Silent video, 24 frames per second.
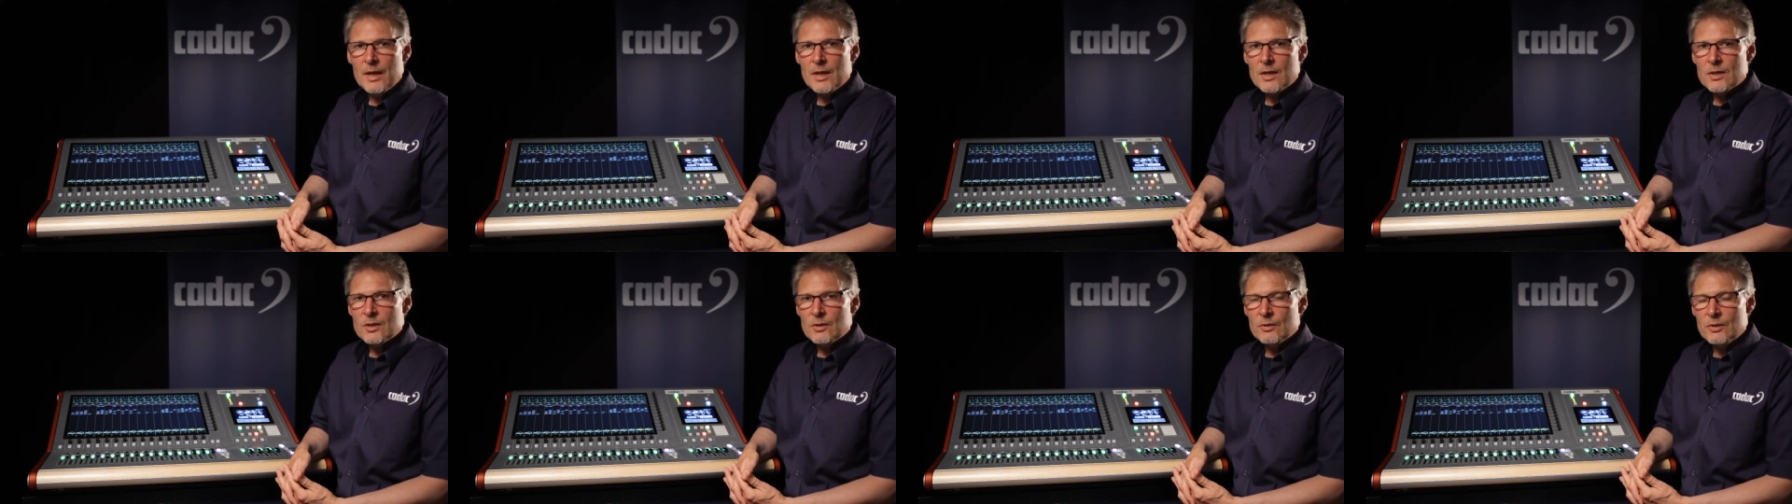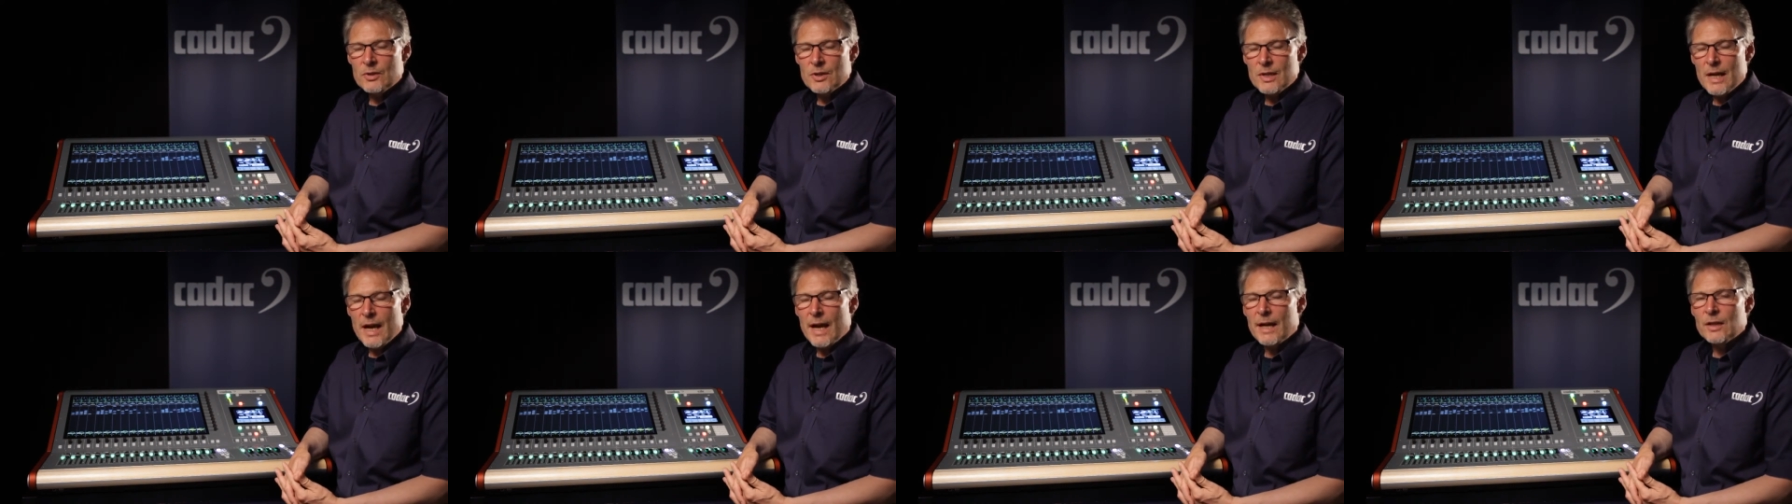So
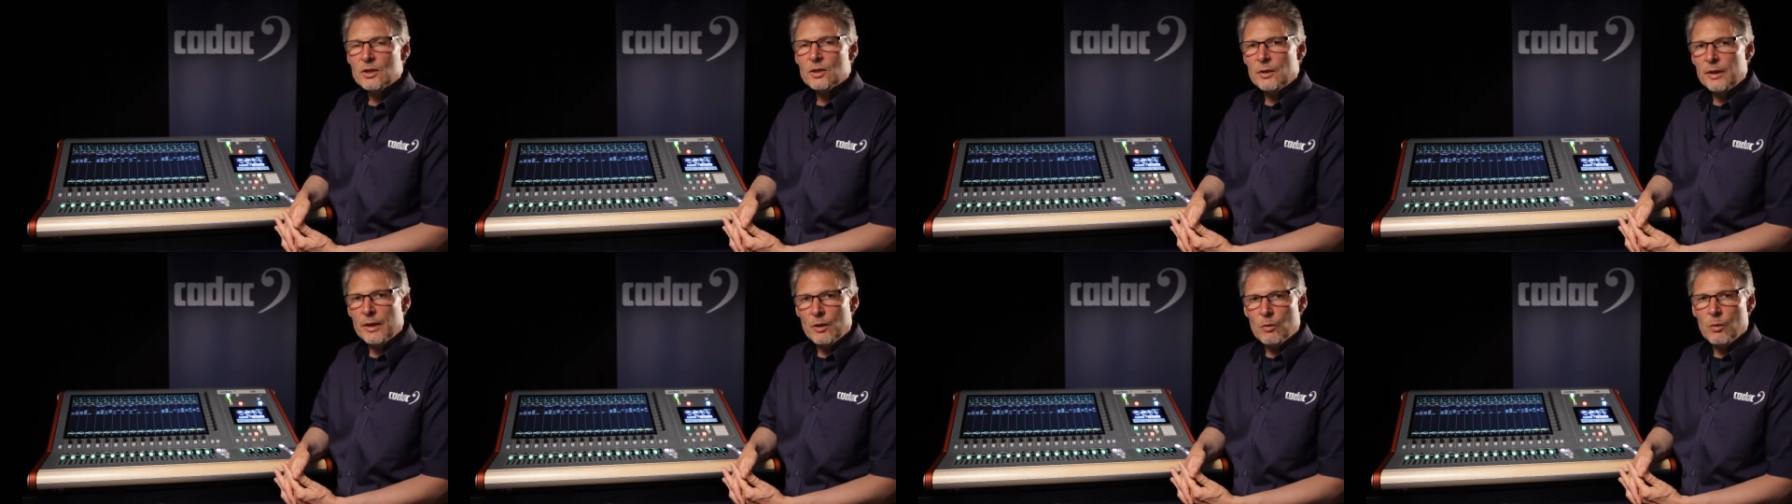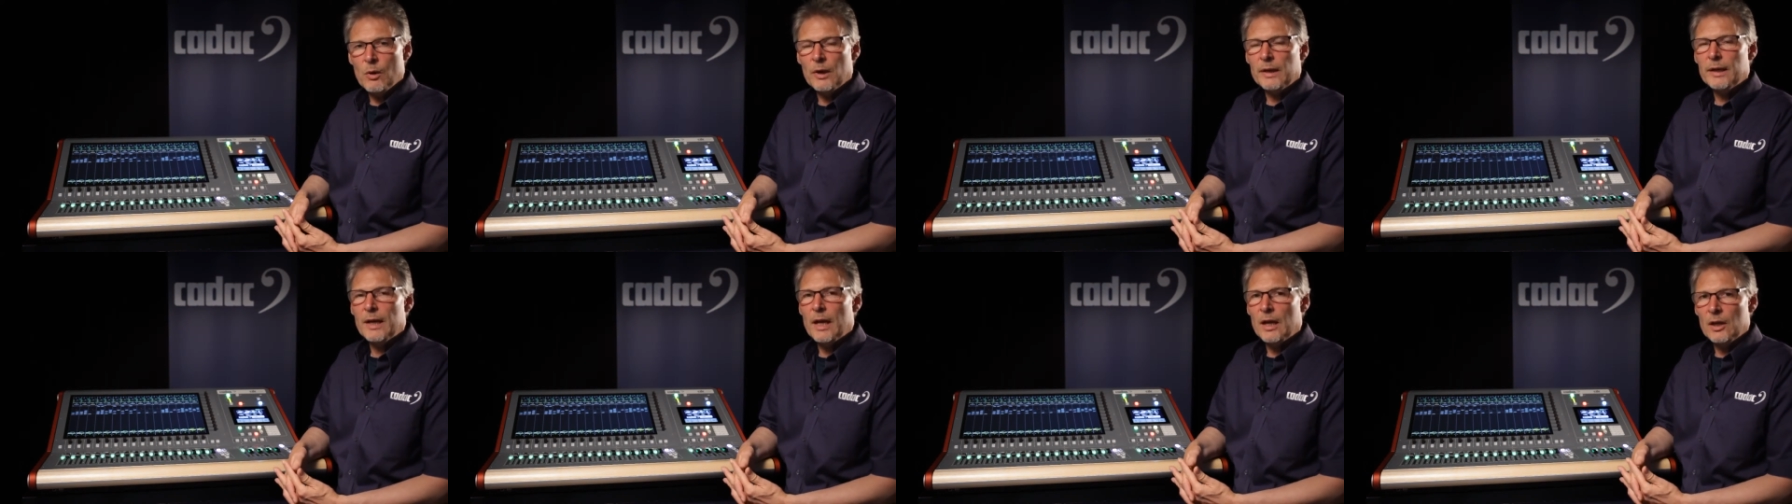it's actually
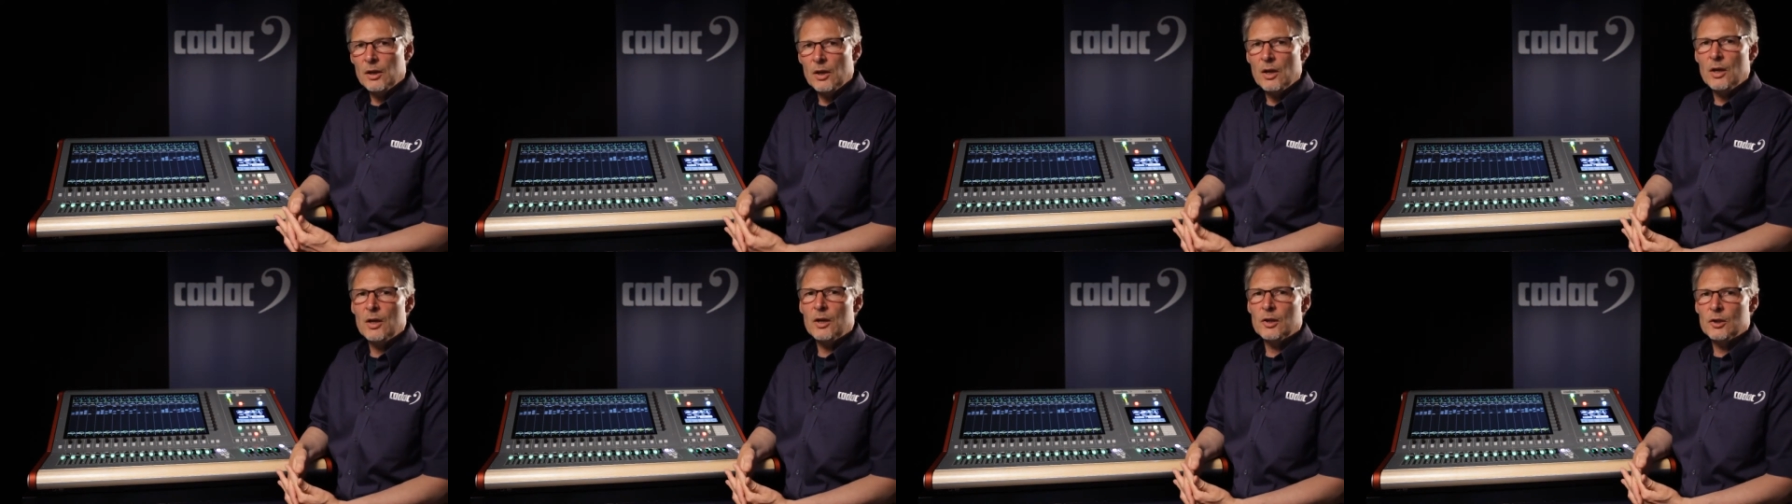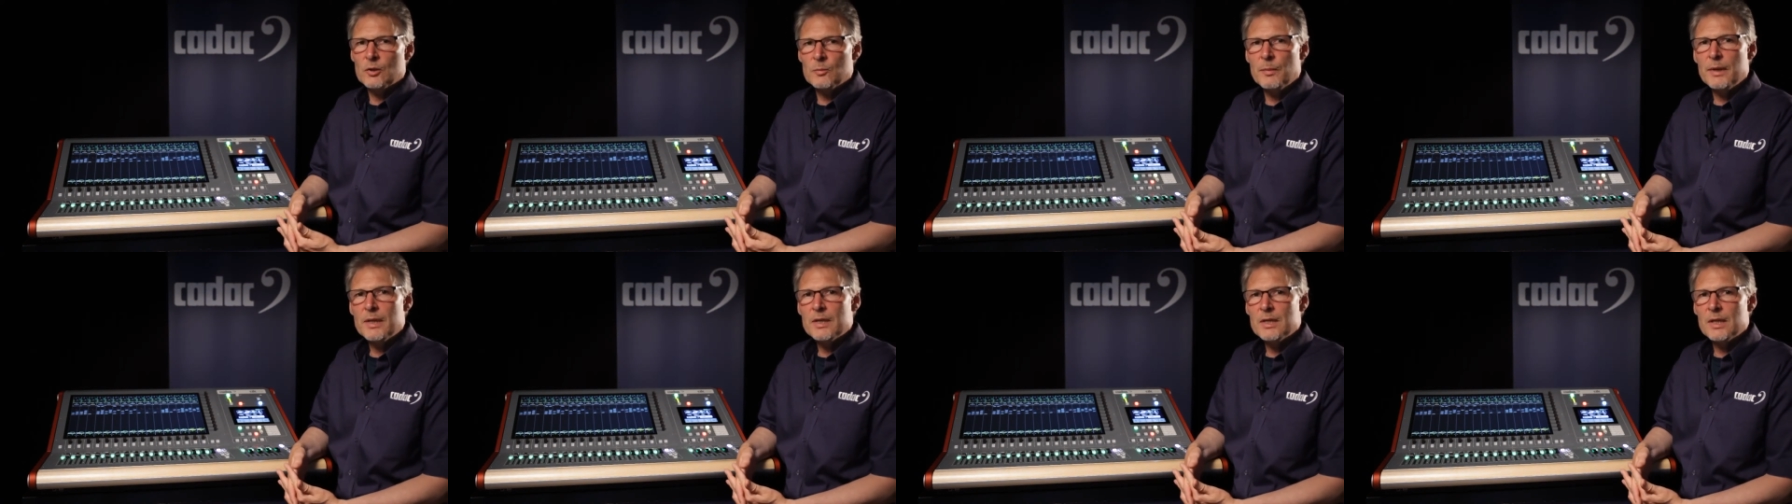quite a large
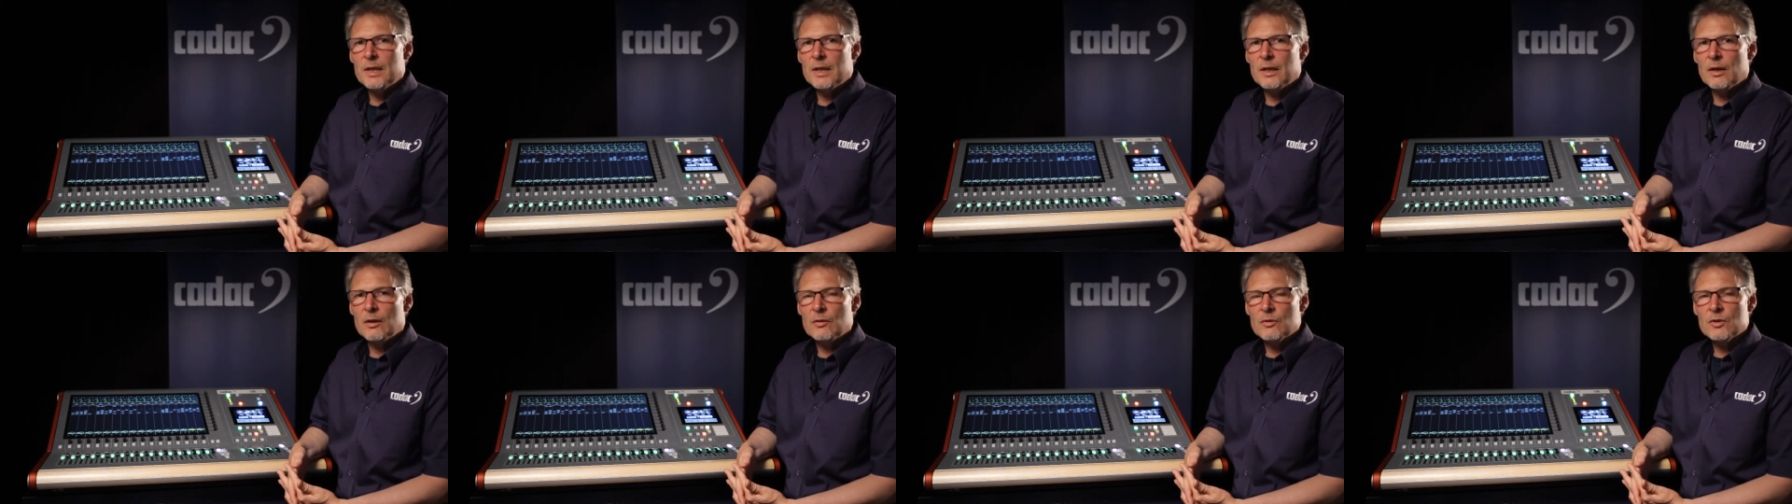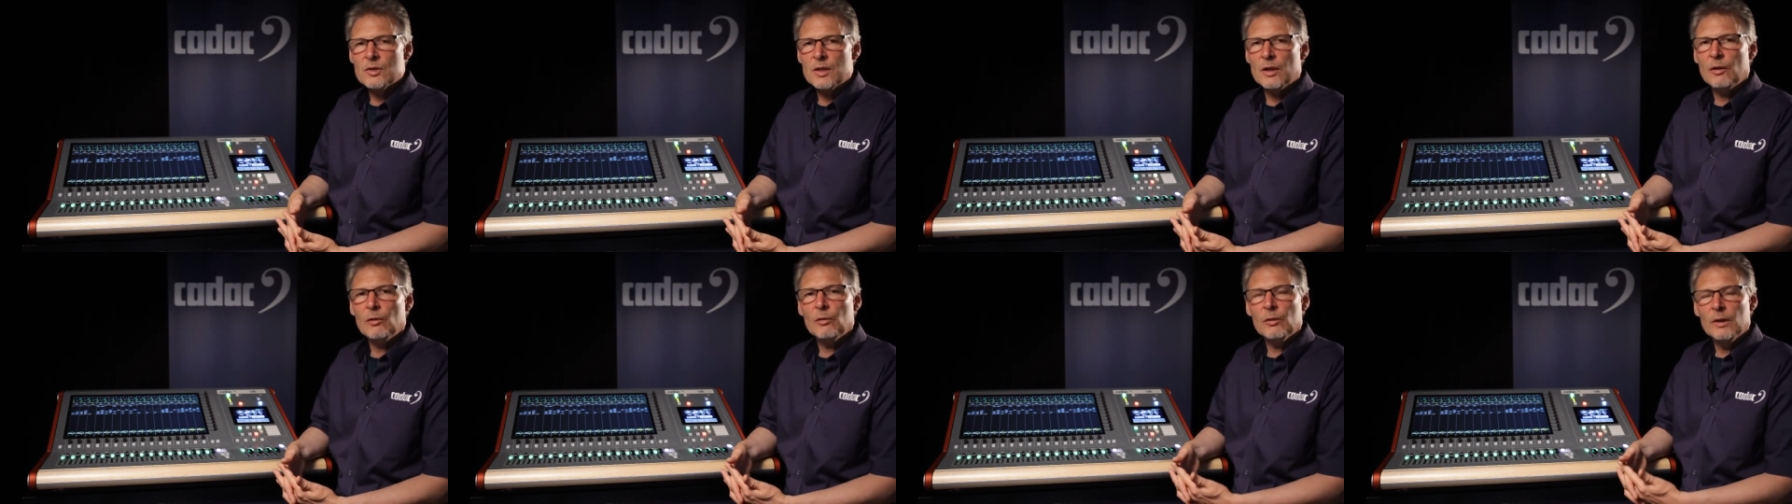mixing
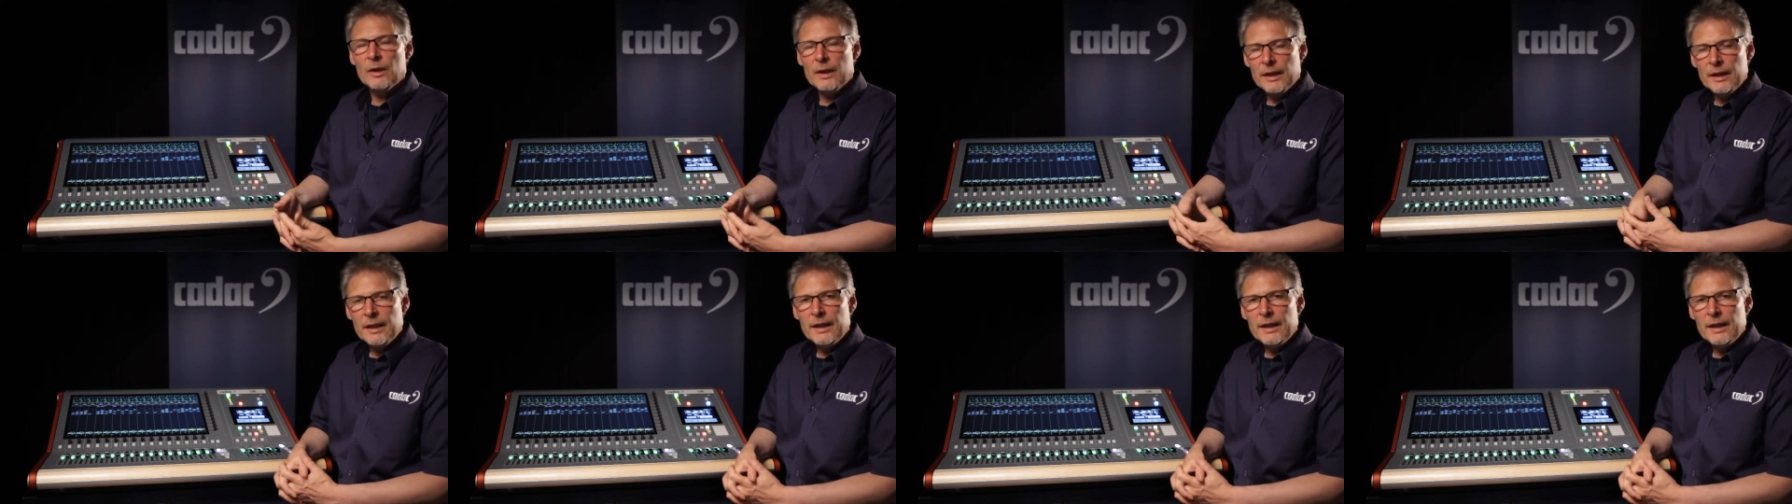console